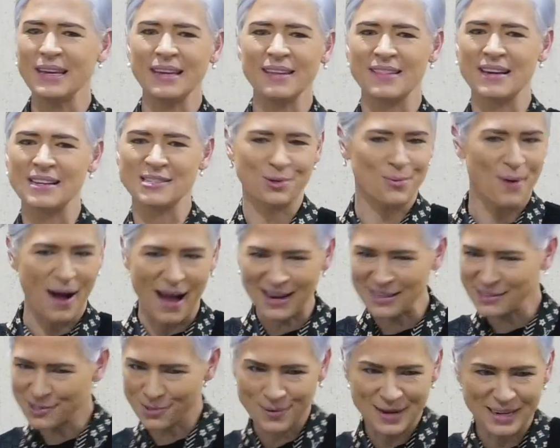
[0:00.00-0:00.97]
be this
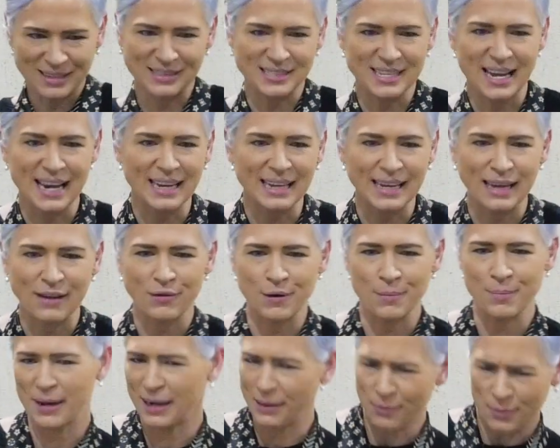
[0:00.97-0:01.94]
wise one telling
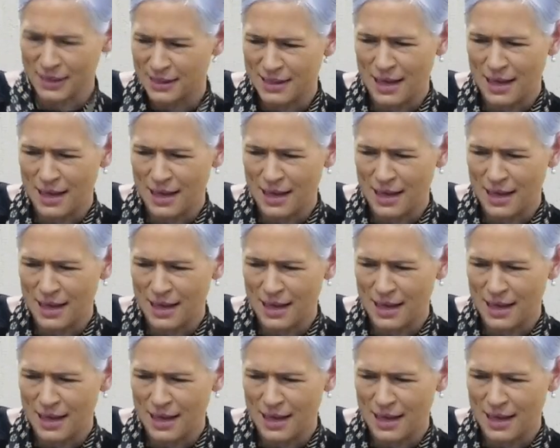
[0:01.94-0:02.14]
everybody